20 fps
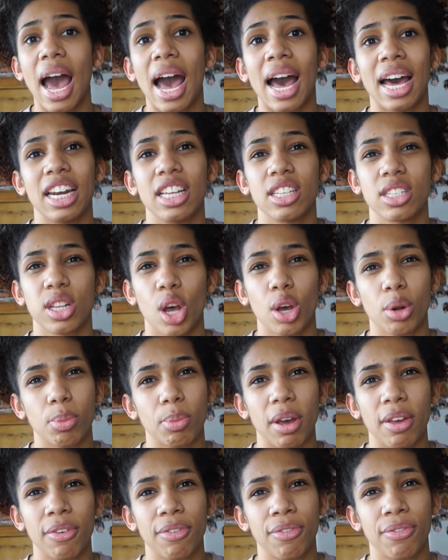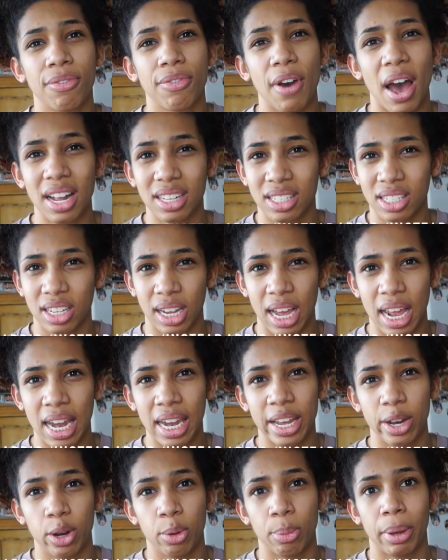And he's lowered my fats like a
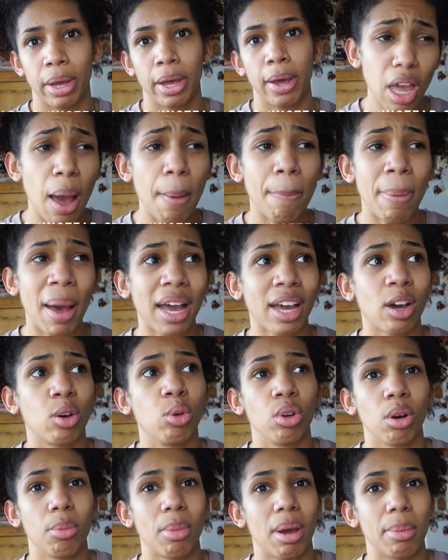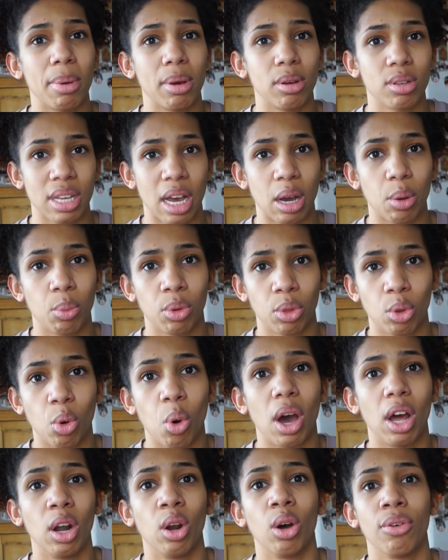little bit. I pack all of my meals out with
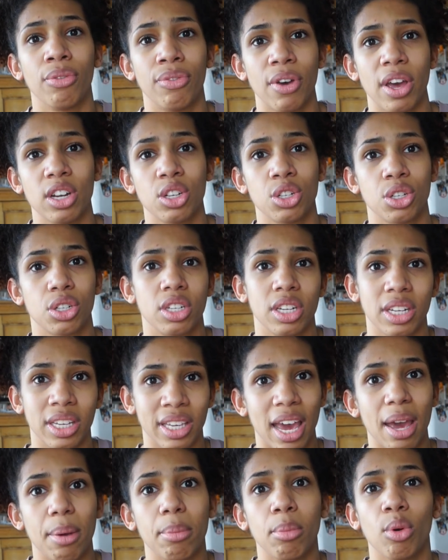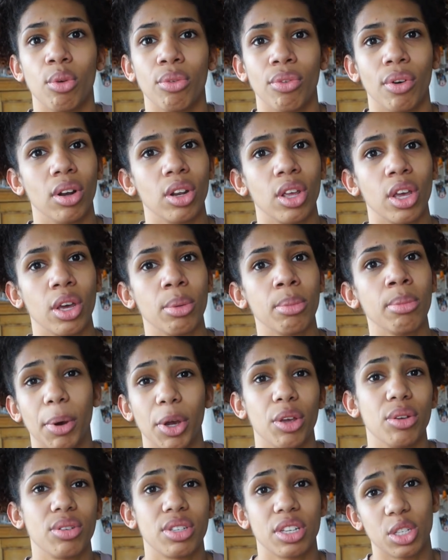quite a lot of veg to get more volume
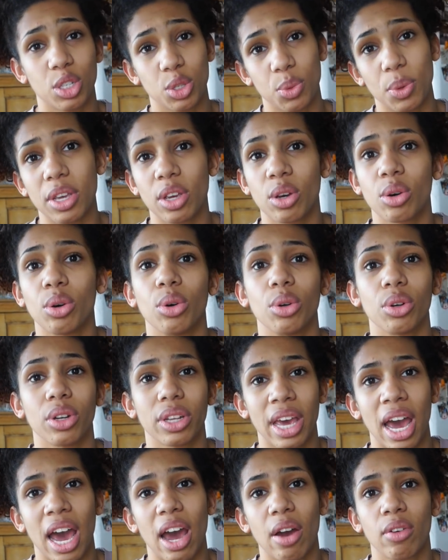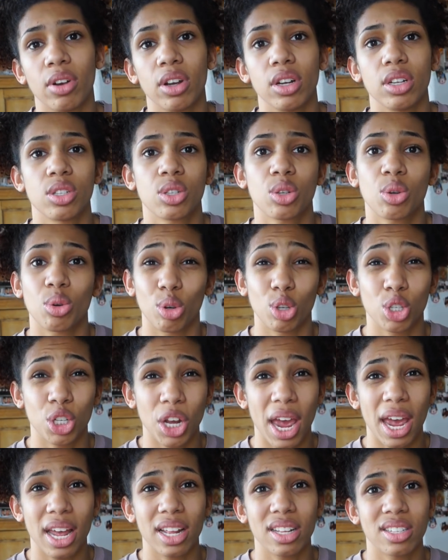by using sweet corn, carrots,
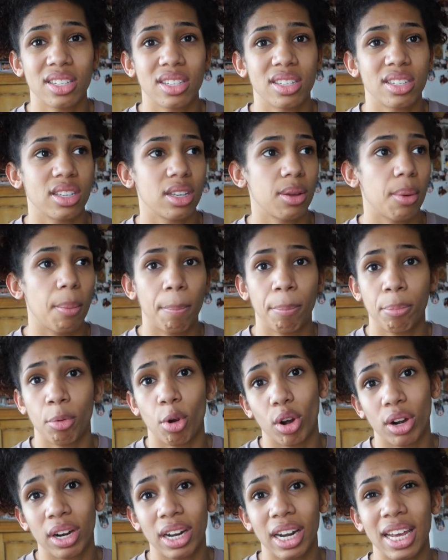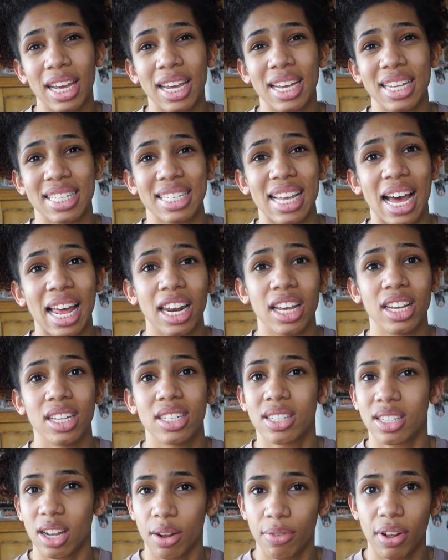courgettes, broccoli,
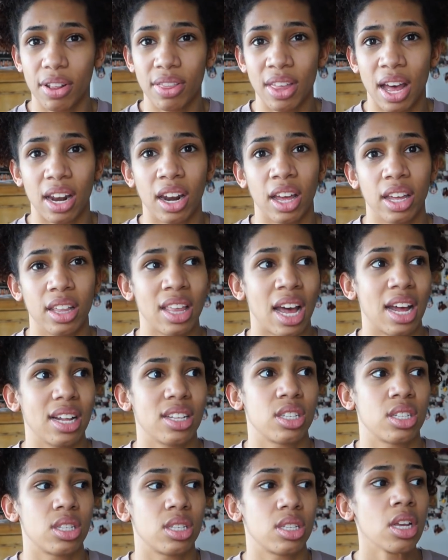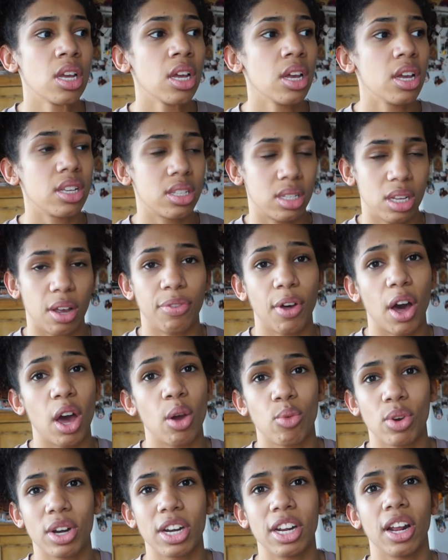salad, stuff like that. Like that's stuff that
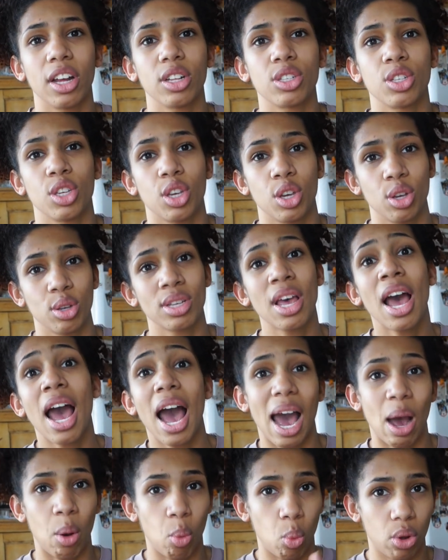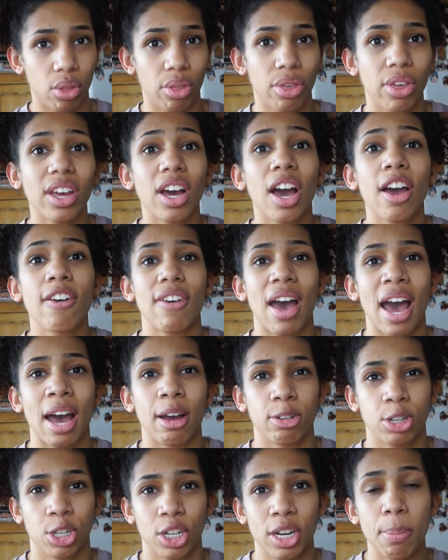I really like to use. And one thing I've
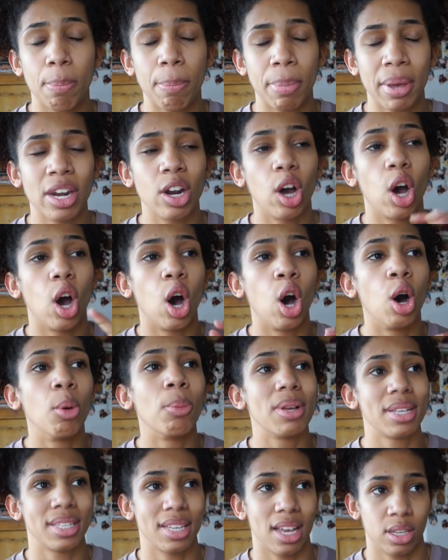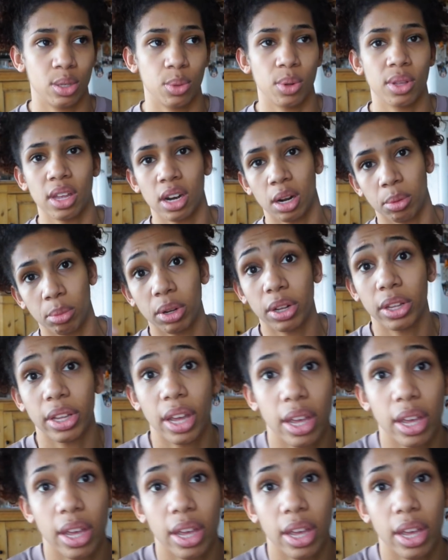actually been obsessed with, and I'm gonna